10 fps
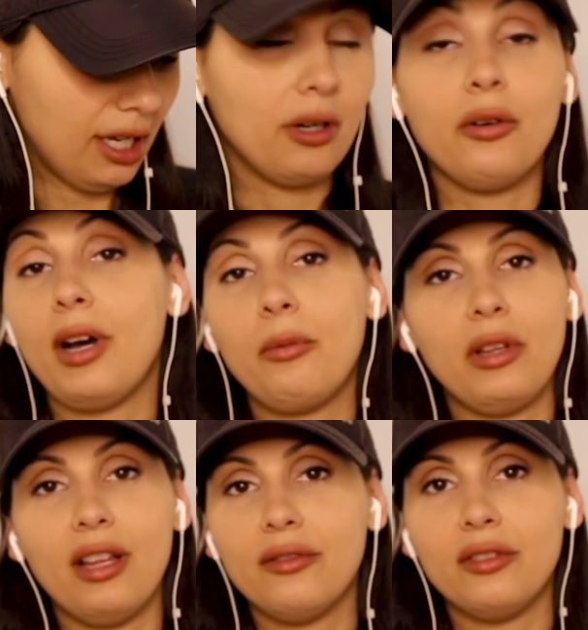Oh, I
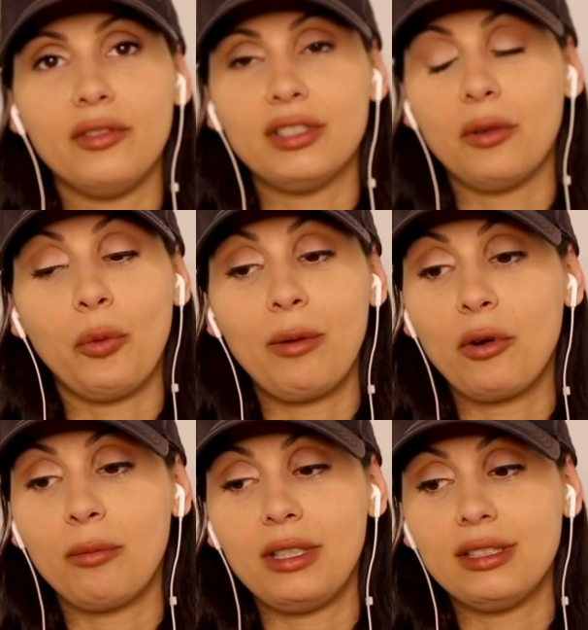would love to visit way
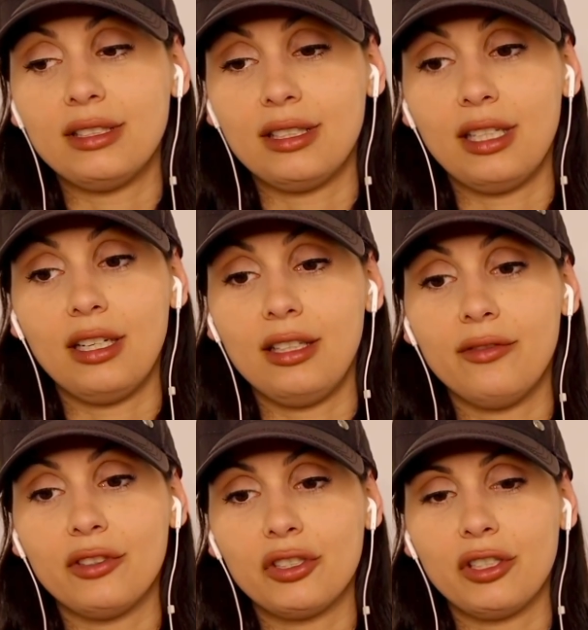more places in Italy
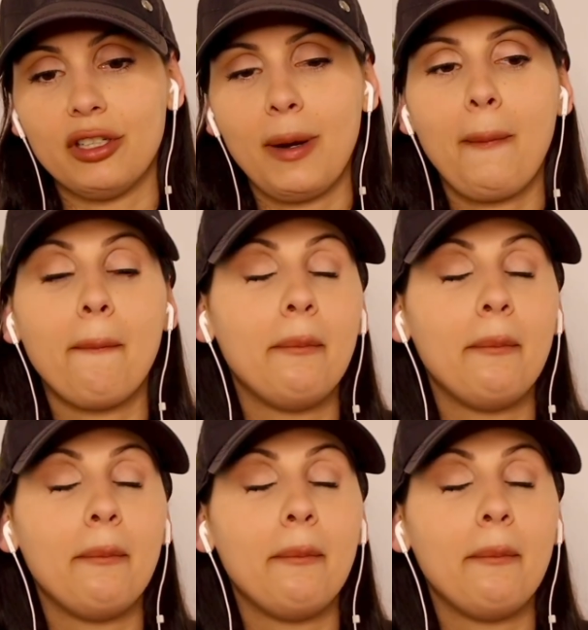for sure.